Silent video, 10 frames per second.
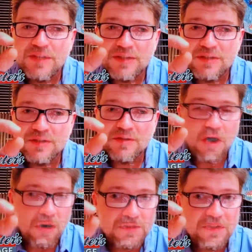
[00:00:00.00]
engines
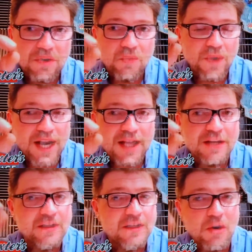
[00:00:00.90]
also
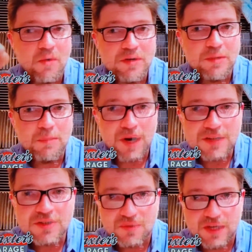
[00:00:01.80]
ran lower
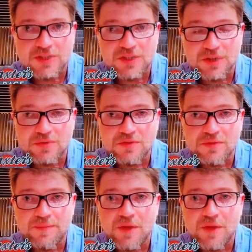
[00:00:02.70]
compression ratios.